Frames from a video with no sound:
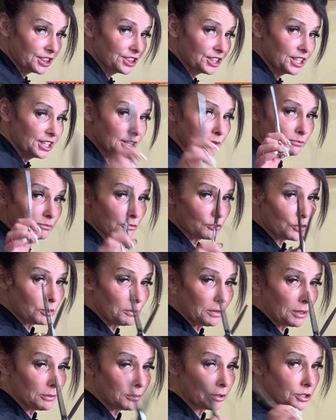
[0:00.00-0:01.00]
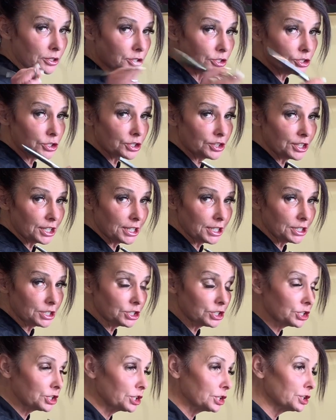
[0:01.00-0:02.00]
thing, remember, use your thinning
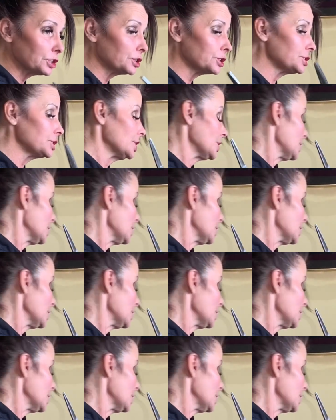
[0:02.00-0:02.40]
shears.